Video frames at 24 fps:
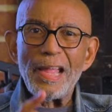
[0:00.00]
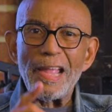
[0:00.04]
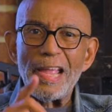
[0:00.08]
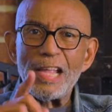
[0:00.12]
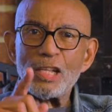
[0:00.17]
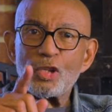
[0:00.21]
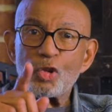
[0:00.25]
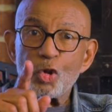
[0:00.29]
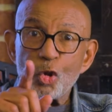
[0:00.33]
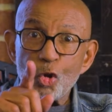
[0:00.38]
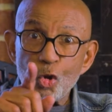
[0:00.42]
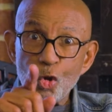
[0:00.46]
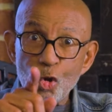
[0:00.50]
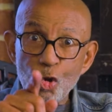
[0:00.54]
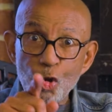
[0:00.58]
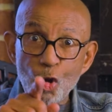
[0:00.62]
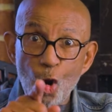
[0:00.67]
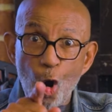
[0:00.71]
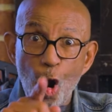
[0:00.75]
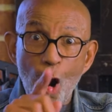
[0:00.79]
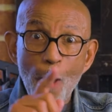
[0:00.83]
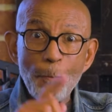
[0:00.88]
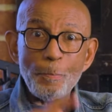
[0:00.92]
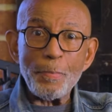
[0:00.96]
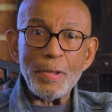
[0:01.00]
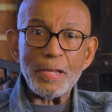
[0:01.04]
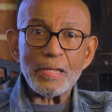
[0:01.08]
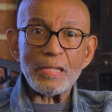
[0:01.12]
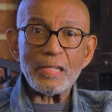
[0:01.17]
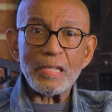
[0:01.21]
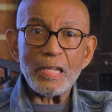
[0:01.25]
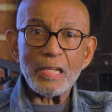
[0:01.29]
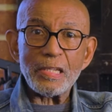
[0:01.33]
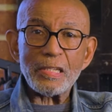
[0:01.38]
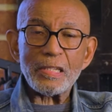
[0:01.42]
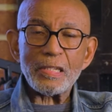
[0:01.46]
It's your
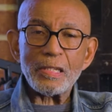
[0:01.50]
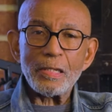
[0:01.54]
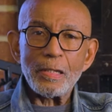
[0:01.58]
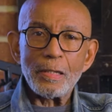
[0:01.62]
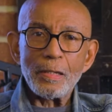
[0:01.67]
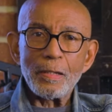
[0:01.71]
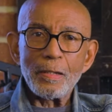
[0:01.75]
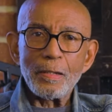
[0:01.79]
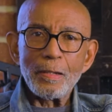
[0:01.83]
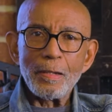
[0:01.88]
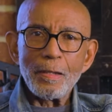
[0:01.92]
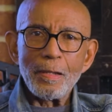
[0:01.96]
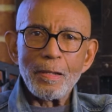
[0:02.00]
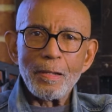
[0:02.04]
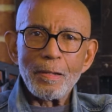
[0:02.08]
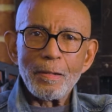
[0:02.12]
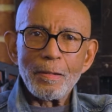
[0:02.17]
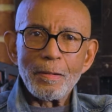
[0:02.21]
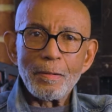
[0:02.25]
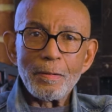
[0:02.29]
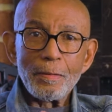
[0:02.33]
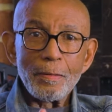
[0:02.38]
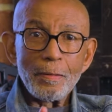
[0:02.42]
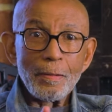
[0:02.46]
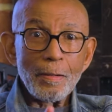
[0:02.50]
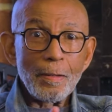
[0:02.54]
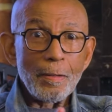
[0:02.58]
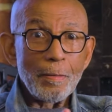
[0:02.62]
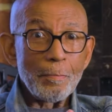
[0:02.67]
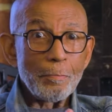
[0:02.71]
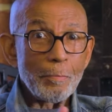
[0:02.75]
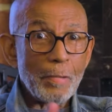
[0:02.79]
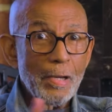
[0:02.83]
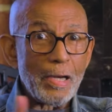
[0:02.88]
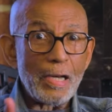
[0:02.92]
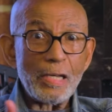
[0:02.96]
business,
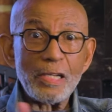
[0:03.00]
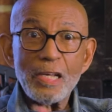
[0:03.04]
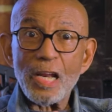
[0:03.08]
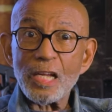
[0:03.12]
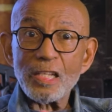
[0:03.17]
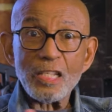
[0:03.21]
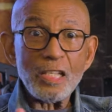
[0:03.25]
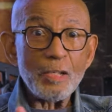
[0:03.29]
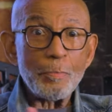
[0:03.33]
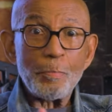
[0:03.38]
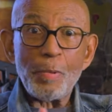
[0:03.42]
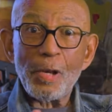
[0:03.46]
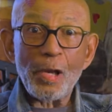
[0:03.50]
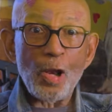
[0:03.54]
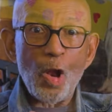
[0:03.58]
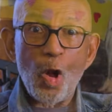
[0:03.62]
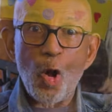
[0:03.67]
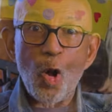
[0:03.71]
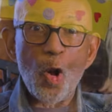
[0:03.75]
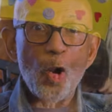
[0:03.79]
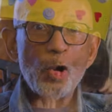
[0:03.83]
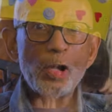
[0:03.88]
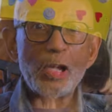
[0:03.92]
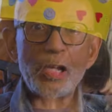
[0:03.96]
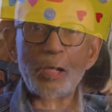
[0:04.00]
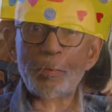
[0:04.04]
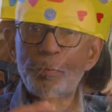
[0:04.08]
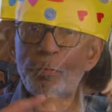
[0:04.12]
but it doesn't belong